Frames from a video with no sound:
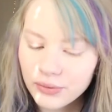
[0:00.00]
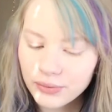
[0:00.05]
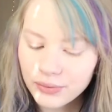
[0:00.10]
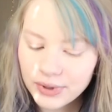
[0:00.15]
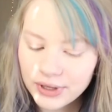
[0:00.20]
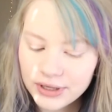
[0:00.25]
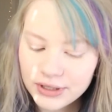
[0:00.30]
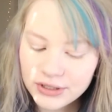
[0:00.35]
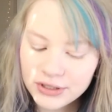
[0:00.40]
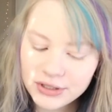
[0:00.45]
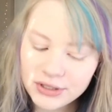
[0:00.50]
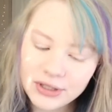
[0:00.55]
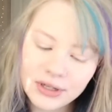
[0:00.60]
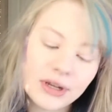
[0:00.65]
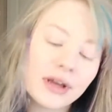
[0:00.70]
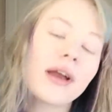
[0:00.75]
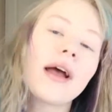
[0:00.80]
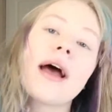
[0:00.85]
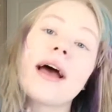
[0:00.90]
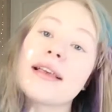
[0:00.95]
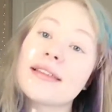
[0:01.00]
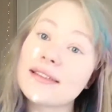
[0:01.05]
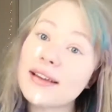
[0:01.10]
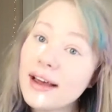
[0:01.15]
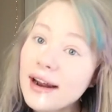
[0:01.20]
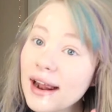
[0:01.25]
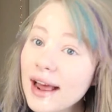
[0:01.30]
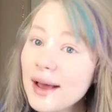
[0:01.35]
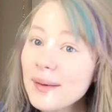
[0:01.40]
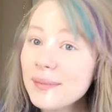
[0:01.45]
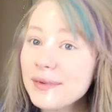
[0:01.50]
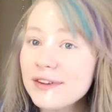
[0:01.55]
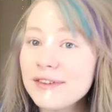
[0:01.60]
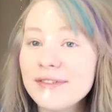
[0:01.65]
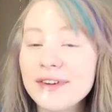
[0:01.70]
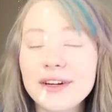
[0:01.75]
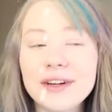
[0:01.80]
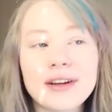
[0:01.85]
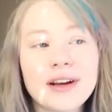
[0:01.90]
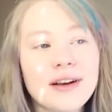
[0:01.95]
which has not happened
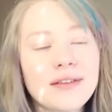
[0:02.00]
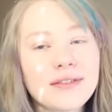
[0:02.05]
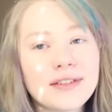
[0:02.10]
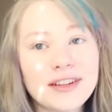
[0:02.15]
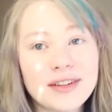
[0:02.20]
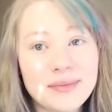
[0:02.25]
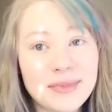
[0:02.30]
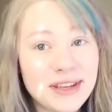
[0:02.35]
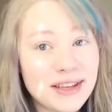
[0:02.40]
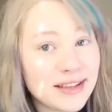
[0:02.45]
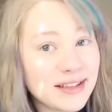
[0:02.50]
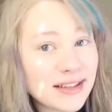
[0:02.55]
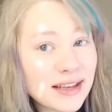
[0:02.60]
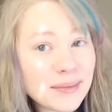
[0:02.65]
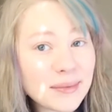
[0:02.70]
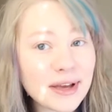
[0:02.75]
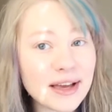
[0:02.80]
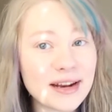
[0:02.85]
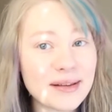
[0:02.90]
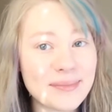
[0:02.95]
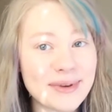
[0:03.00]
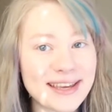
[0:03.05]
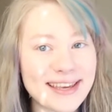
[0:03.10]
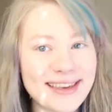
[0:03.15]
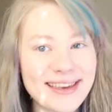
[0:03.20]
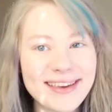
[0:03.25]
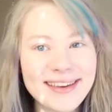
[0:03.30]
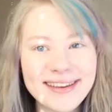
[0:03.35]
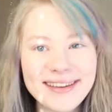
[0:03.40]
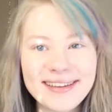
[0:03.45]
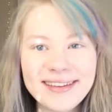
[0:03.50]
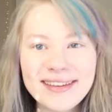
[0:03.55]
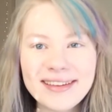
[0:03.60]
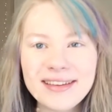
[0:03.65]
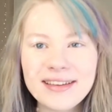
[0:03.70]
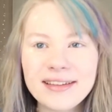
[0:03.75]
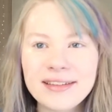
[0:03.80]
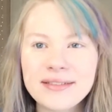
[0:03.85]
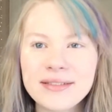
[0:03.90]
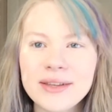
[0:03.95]
very often because I'm kind of picky.
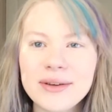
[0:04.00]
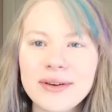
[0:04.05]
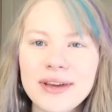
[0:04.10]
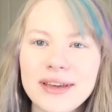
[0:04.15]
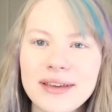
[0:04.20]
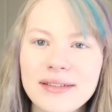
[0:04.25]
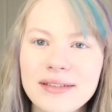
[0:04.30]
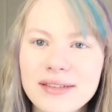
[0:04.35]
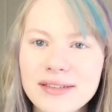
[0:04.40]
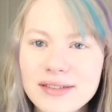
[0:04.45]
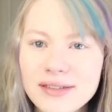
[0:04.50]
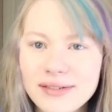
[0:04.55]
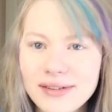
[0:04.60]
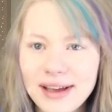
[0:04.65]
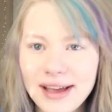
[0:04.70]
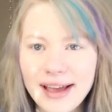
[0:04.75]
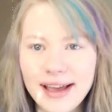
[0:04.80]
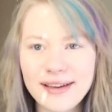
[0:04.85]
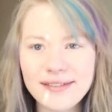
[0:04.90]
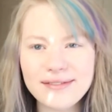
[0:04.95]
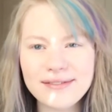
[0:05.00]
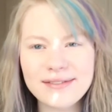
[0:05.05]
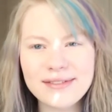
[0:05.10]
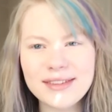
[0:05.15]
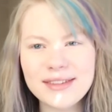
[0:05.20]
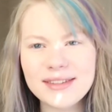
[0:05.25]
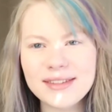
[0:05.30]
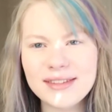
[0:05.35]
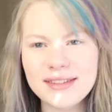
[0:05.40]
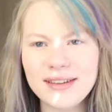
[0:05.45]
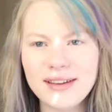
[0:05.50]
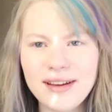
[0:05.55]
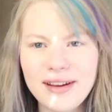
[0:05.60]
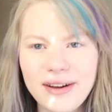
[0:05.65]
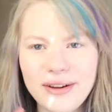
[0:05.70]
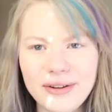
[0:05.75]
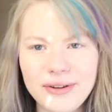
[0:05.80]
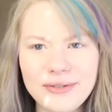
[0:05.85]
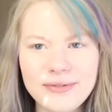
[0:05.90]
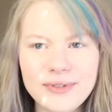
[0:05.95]
Okay, so I have this
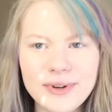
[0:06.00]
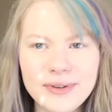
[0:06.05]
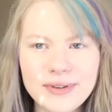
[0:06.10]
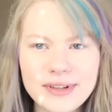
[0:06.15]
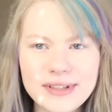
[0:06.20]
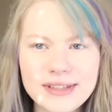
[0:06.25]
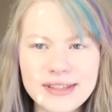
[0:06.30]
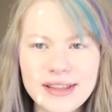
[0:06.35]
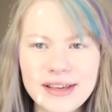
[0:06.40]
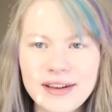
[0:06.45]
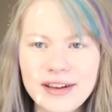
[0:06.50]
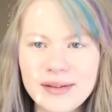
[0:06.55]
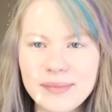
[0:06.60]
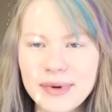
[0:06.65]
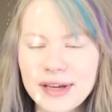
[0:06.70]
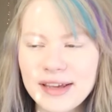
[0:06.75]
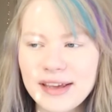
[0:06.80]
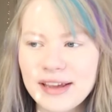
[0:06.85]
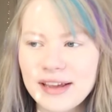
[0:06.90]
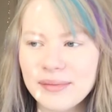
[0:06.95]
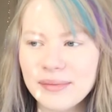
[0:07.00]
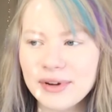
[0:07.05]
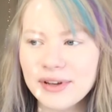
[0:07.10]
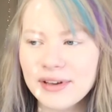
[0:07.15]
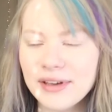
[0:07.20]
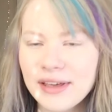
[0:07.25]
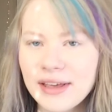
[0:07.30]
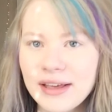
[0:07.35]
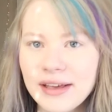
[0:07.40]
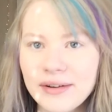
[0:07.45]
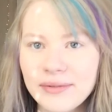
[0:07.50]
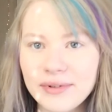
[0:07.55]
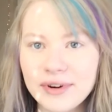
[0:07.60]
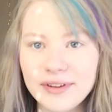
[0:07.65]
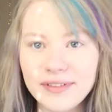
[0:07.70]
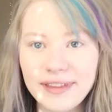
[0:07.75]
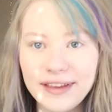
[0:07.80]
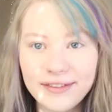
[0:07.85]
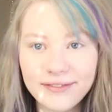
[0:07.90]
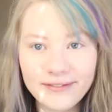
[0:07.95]
autofocus thing on my camera where
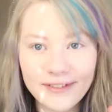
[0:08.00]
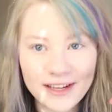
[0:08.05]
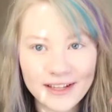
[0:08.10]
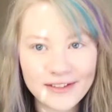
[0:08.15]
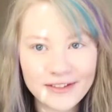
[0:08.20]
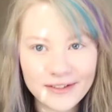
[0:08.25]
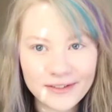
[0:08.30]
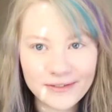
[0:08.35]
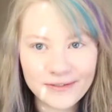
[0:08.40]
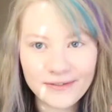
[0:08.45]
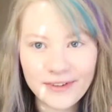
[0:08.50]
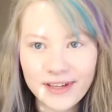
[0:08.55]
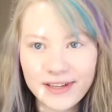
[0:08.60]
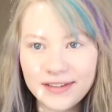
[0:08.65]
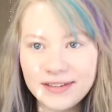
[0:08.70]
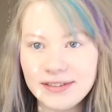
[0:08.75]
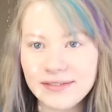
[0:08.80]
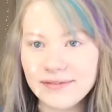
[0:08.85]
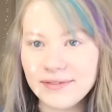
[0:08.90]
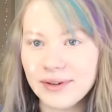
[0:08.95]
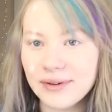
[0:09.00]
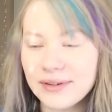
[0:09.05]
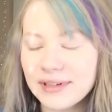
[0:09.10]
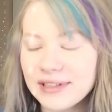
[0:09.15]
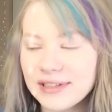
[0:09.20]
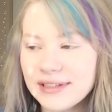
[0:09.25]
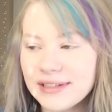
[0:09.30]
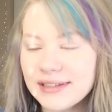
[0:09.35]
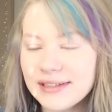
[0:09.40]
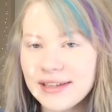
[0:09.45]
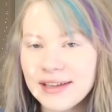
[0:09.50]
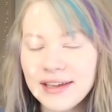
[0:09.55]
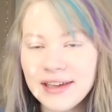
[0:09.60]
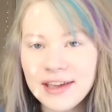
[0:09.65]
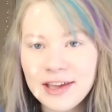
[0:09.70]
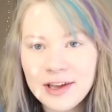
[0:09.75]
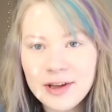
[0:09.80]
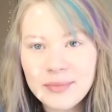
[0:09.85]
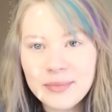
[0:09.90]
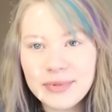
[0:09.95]
it like finds your face and focuses,
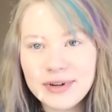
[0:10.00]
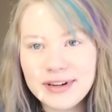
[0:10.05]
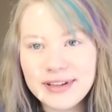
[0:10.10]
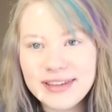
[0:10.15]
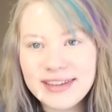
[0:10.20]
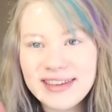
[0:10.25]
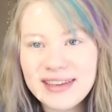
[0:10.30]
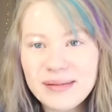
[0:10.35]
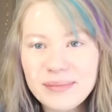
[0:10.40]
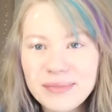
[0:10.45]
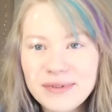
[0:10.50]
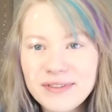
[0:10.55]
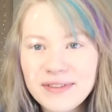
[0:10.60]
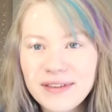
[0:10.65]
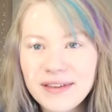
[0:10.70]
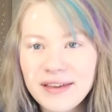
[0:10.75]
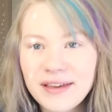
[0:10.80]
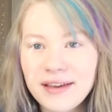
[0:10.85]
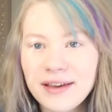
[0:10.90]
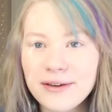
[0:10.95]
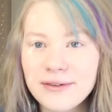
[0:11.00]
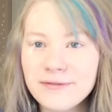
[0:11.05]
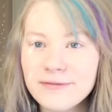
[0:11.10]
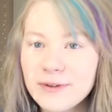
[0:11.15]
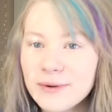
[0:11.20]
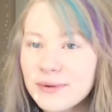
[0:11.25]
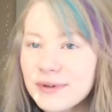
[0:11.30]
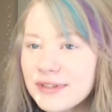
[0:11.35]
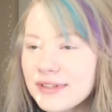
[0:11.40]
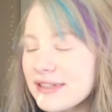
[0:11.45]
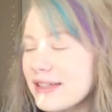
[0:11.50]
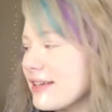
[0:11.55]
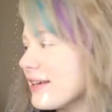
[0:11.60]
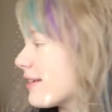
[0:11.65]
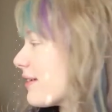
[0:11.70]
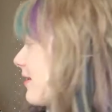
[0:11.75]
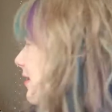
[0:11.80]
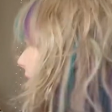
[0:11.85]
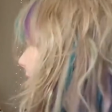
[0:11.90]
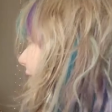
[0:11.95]
but it keeps
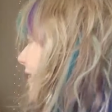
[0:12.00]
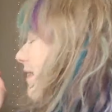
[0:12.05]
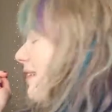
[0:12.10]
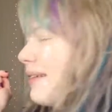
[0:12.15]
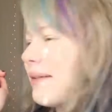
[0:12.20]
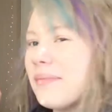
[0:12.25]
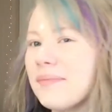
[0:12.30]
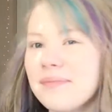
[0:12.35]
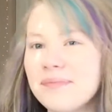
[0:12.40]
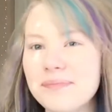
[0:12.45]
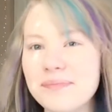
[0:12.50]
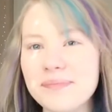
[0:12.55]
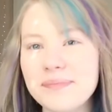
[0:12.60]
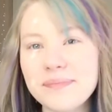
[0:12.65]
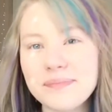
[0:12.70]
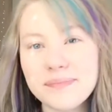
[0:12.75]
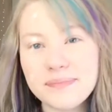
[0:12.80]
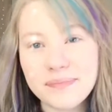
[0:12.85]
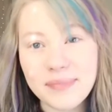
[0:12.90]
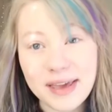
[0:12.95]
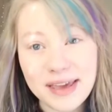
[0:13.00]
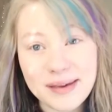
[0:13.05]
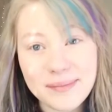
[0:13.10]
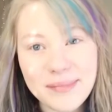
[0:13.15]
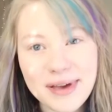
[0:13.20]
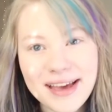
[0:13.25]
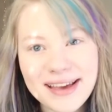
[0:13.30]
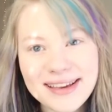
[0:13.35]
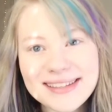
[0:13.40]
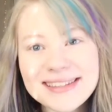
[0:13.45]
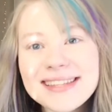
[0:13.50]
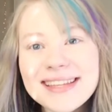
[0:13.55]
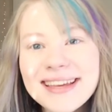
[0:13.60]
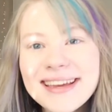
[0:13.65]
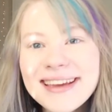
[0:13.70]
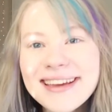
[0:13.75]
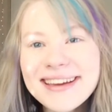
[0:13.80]
focusing on Baymax.